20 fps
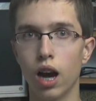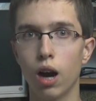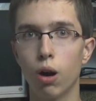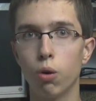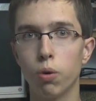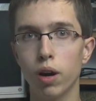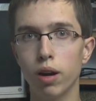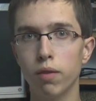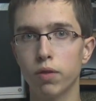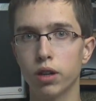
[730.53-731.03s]

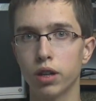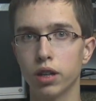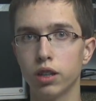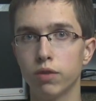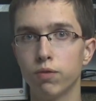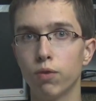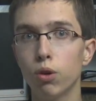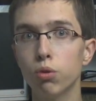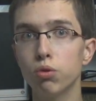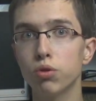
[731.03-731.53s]
However,
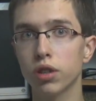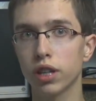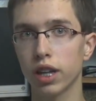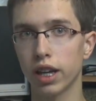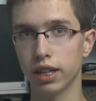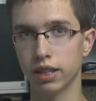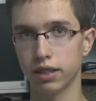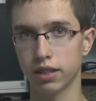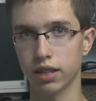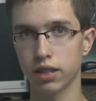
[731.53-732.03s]
in most
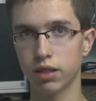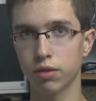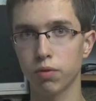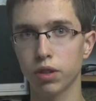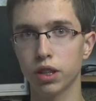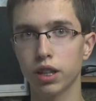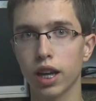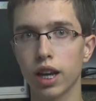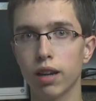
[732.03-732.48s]
cases we'd